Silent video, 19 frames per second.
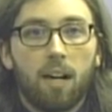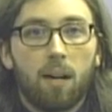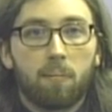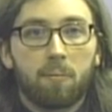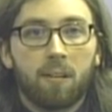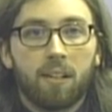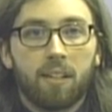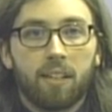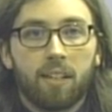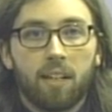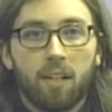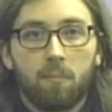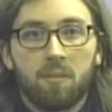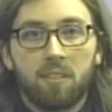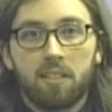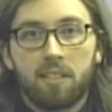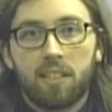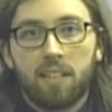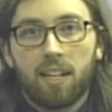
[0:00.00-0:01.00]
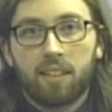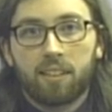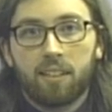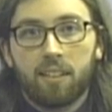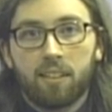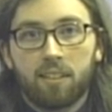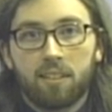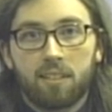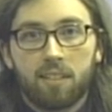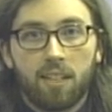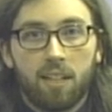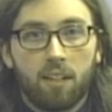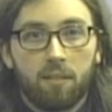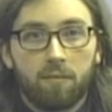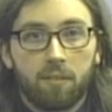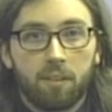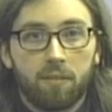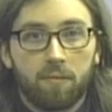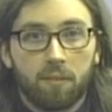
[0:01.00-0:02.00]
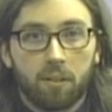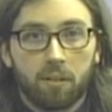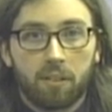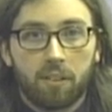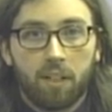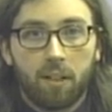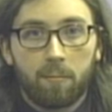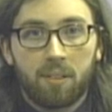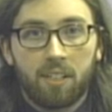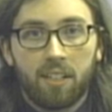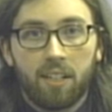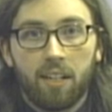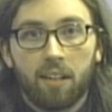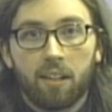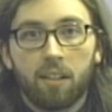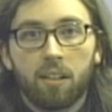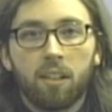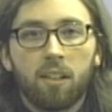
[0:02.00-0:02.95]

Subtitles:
operating cameras, and acting as talent for the first time today.